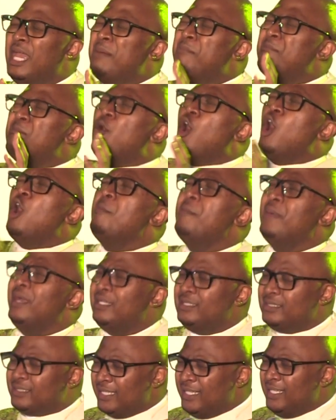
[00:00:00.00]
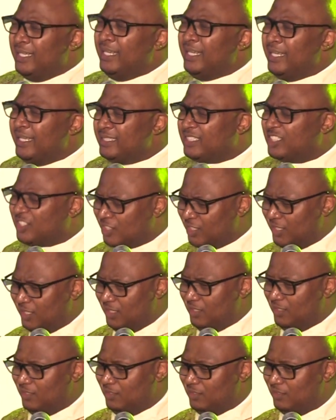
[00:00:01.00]
moment in history
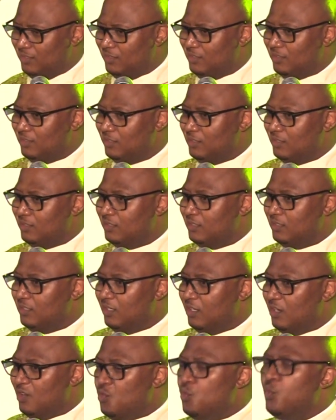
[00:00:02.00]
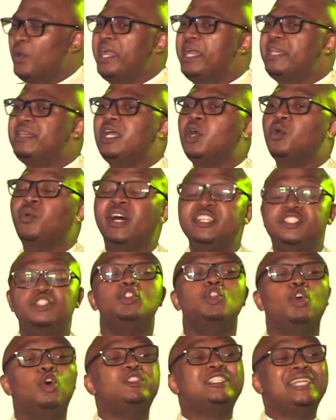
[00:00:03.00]
where there was
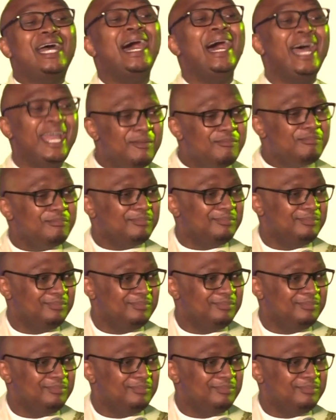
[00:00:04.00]
no time.